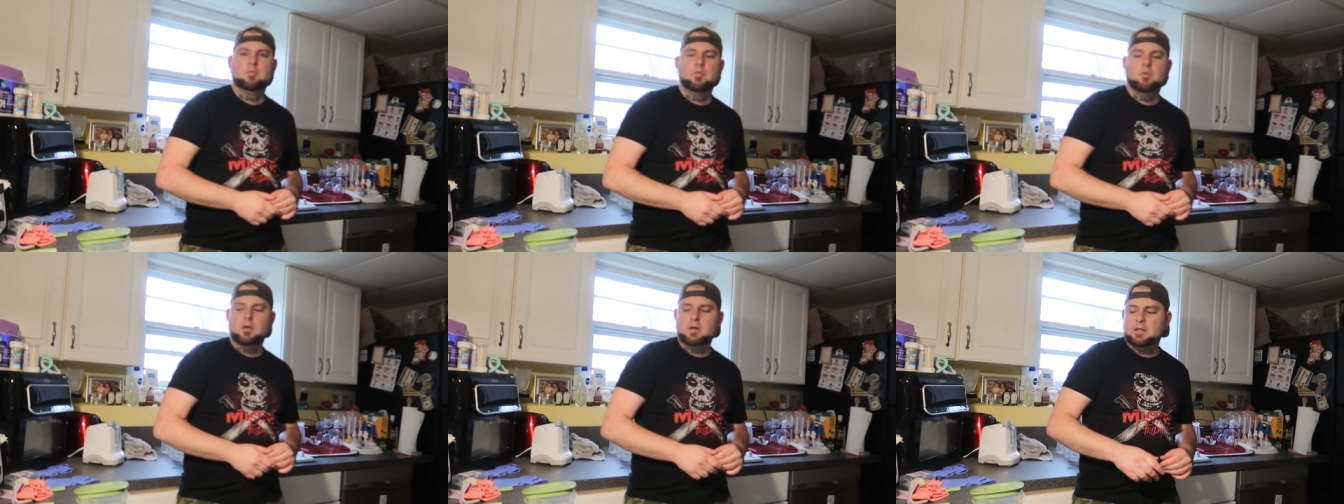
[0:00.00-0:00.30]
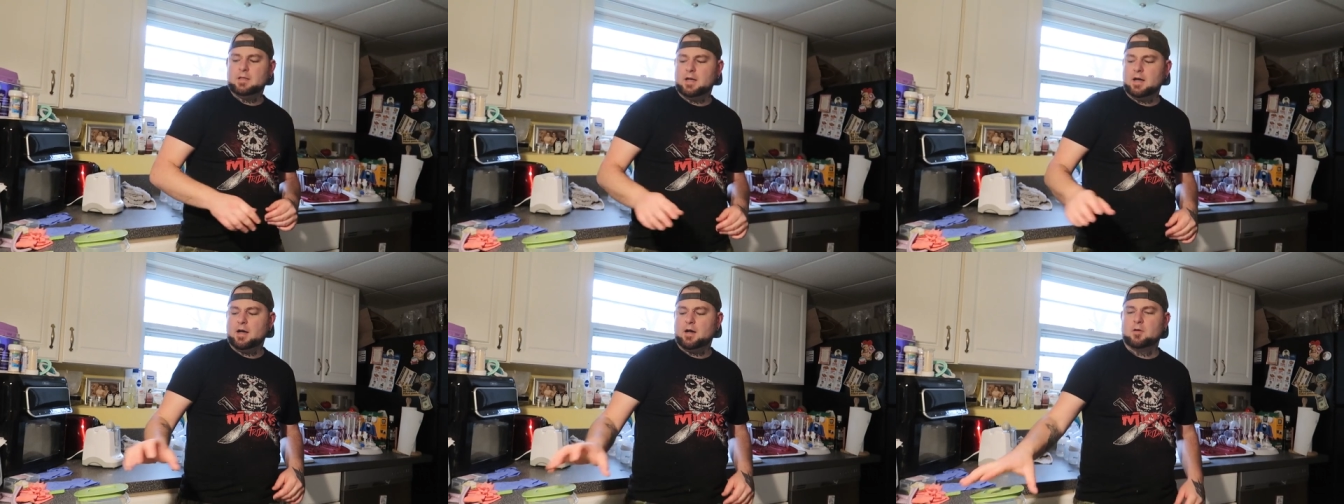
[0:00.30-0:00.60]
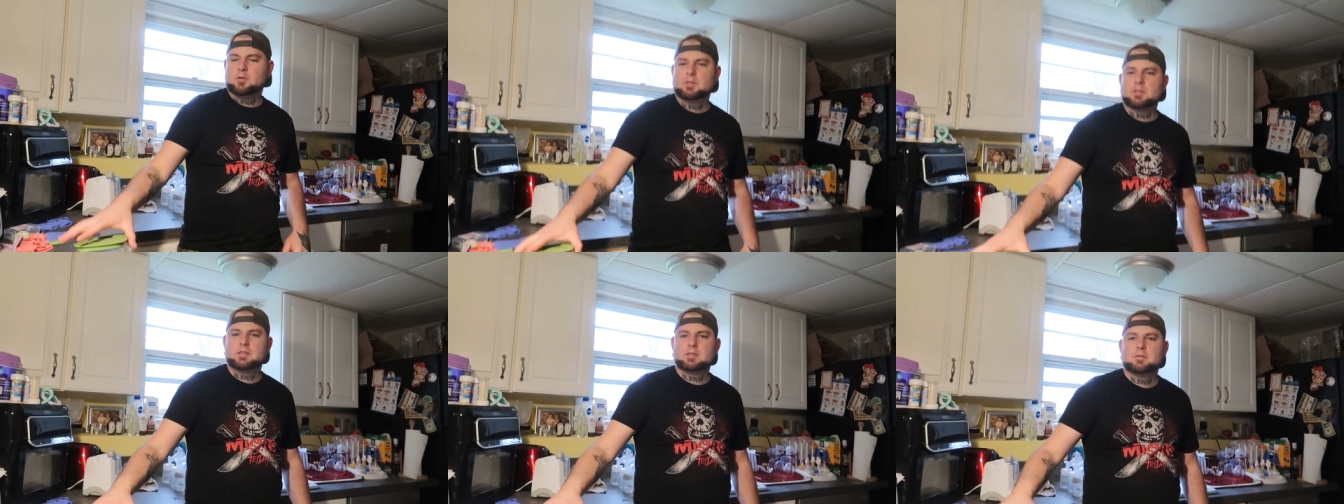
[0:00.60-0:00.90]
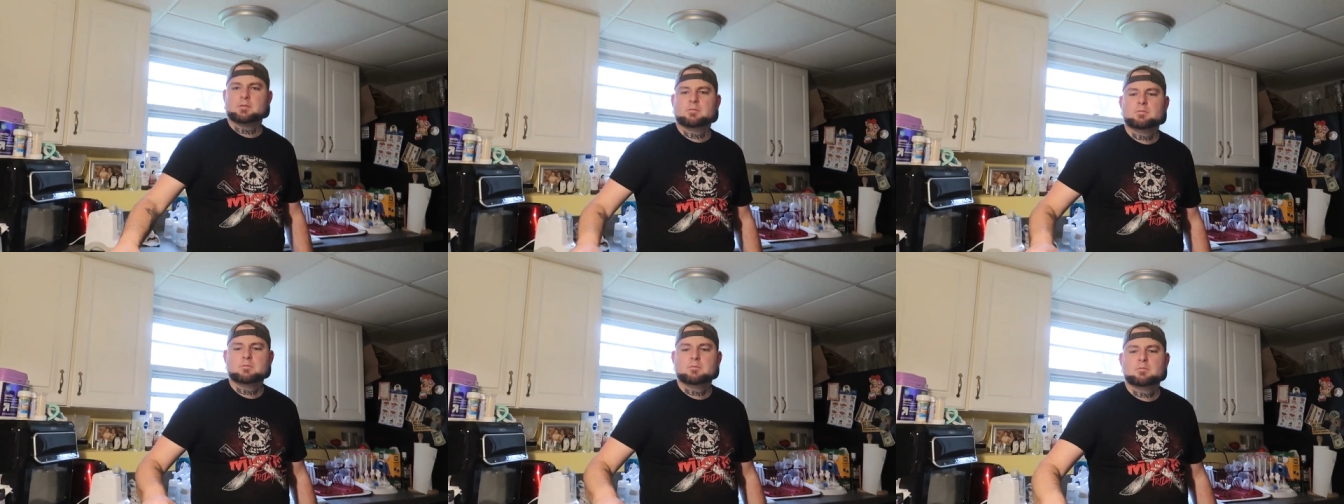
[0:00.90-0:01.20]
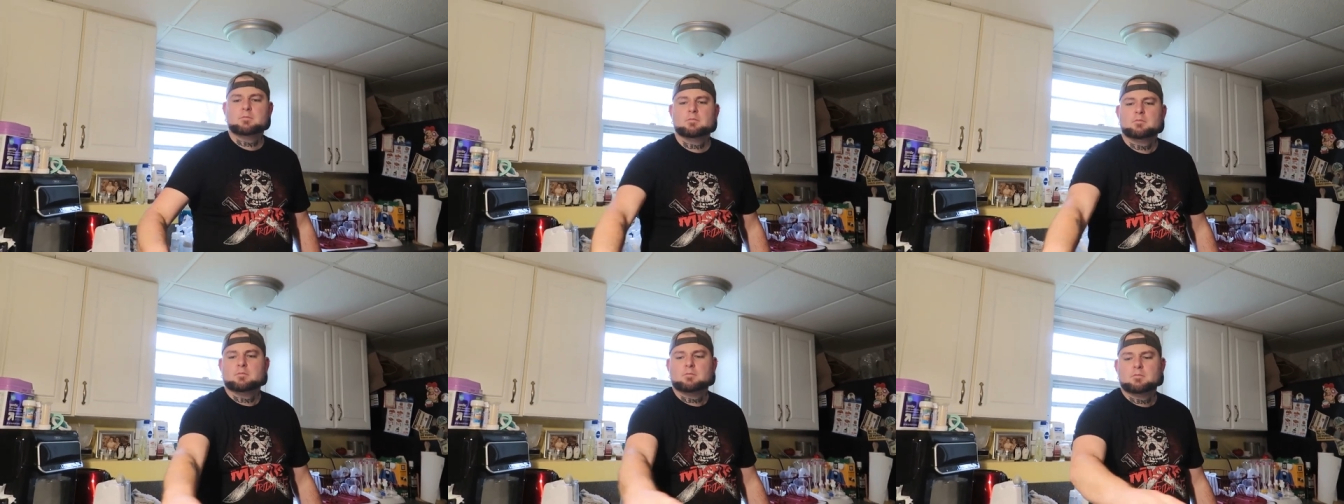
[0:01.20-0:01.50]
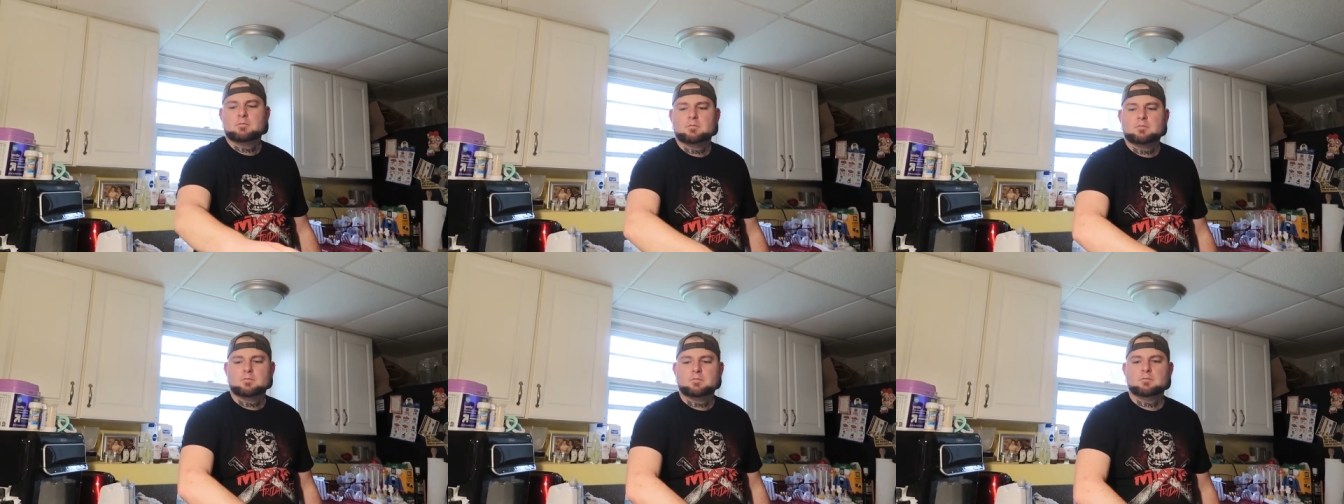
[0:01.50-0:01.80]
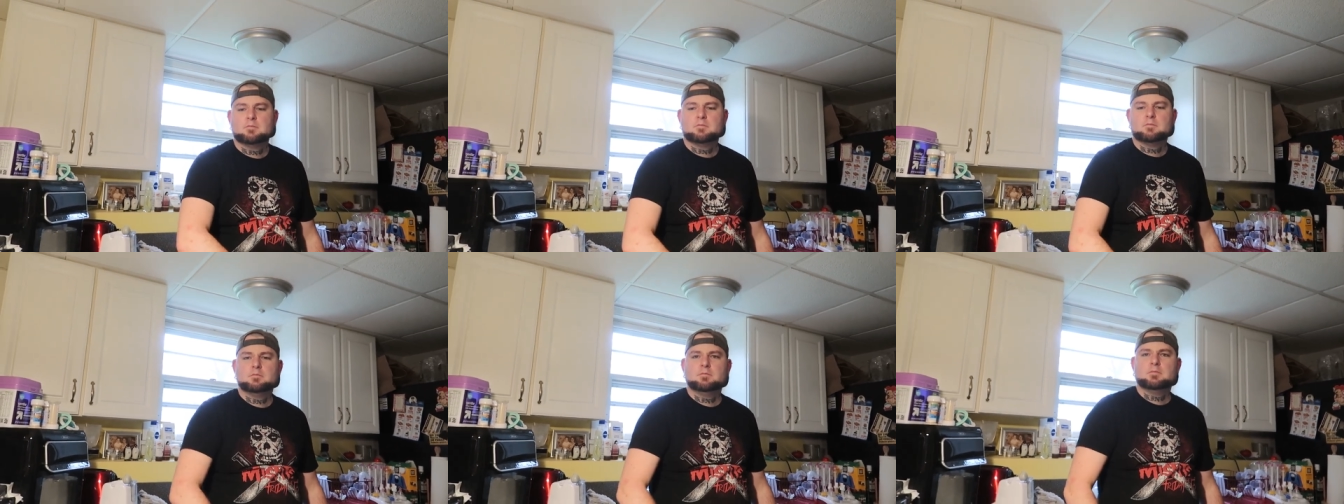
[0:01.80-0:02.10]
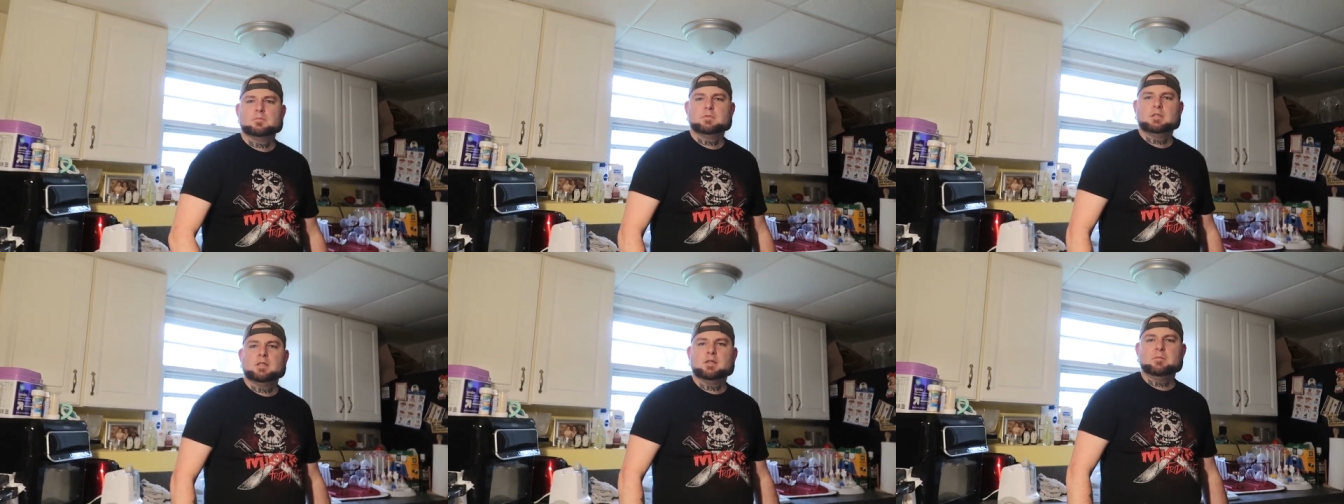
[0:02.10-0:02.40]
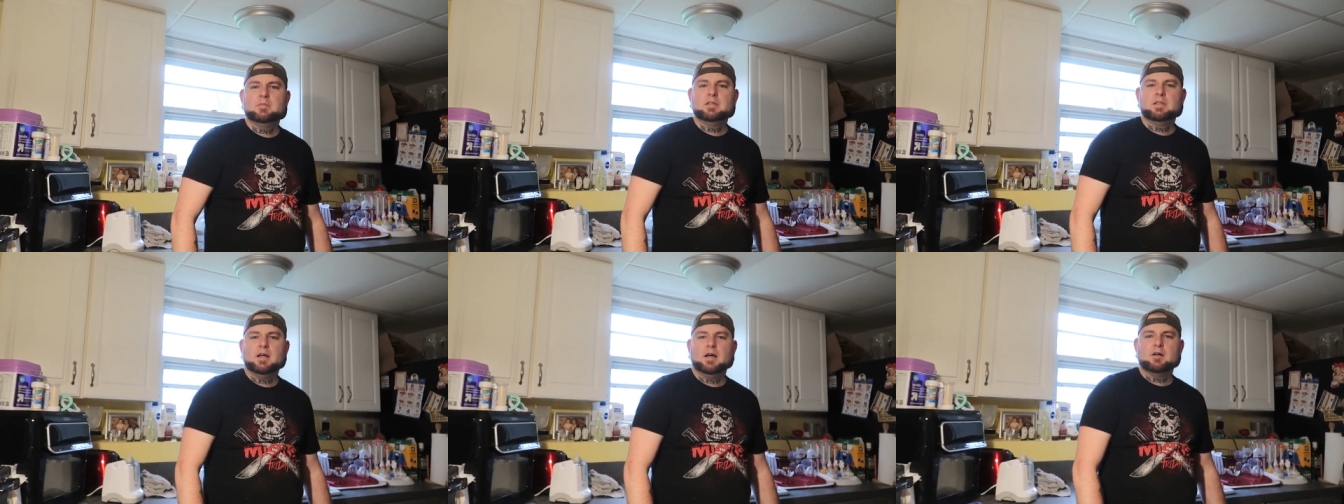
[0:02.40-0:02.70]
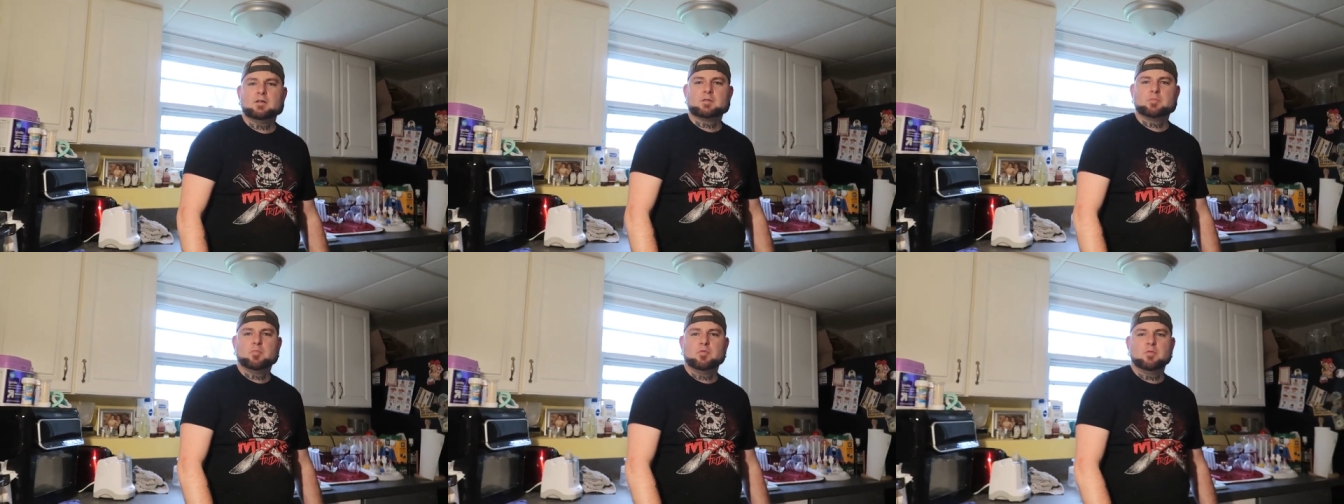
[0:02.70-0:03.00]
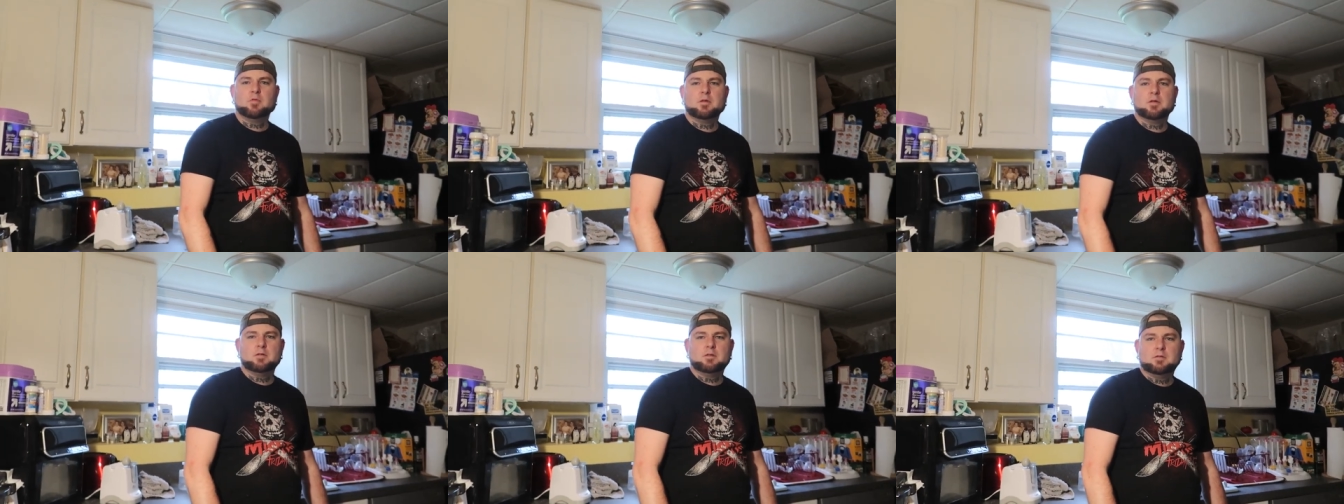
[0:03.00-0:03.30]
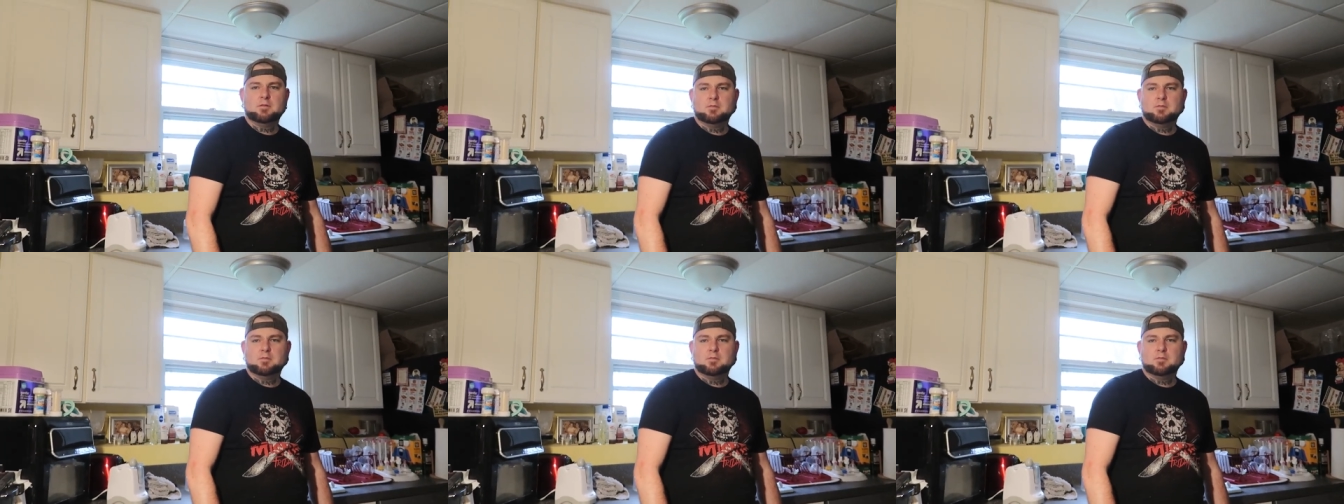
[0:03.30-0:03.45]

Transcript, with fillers: Bored in the house. Bored in the house, bored. And I'm in the house bored.